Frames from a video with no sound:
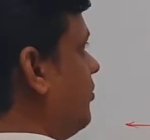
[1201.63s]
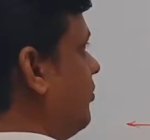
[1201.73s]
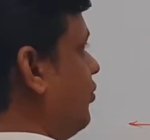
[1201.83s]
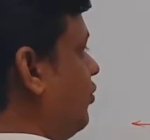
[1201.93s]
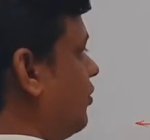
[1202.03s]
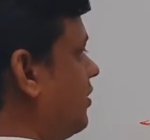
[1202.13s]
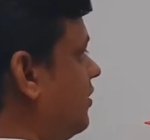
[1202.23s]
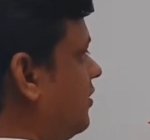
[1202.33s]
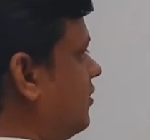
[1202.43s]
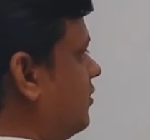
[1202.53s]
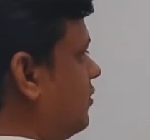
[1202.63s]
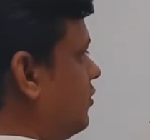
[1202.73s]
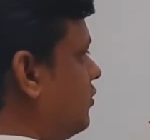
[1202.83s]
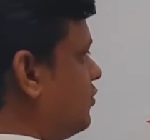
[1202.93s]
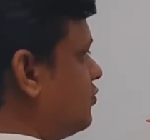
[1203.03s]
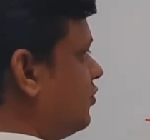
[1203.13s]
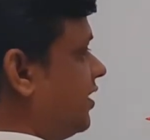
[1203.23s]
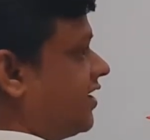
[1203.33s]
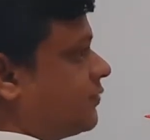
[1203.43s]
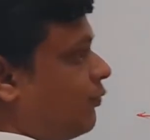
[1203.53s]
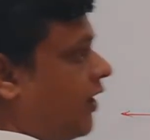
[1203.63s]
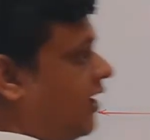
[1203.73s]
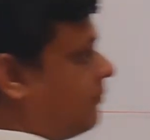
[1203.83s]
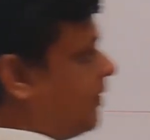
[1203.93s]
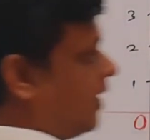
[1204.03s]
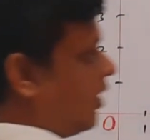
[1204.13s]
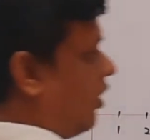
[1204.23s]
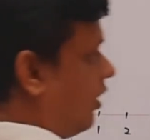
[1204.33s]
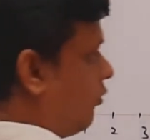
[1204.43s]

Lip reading: 4. So So this point B on